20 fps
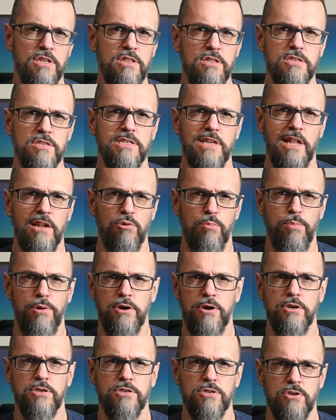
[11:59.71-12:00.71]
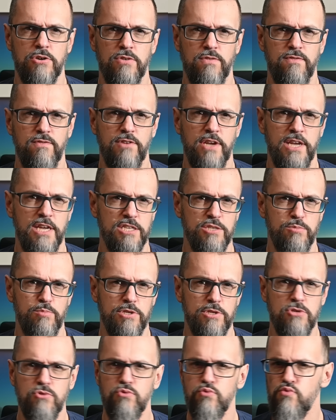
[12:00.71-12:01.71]
interstellar part of
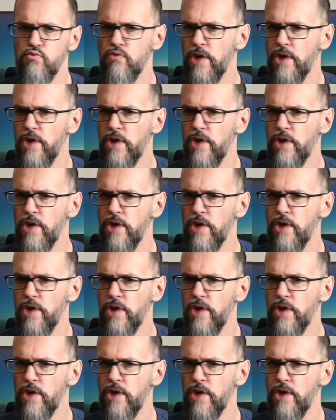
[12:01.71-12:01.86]
KSP2